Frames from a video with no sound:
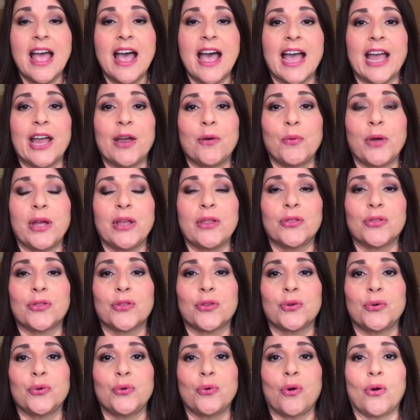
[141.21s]
I went
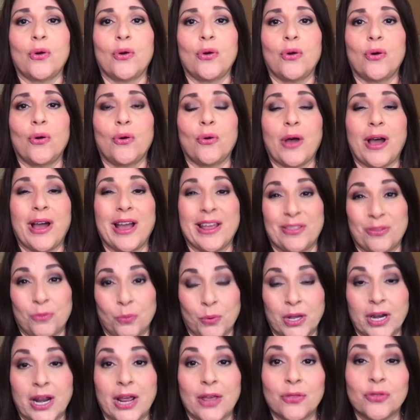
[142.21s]
through I,
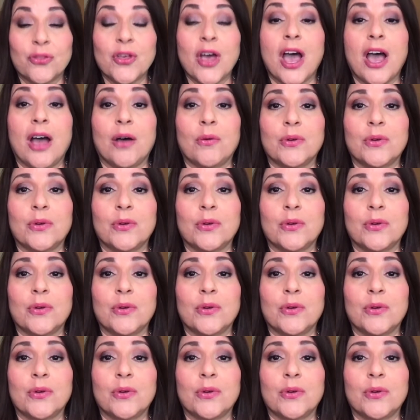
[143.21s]
what I thought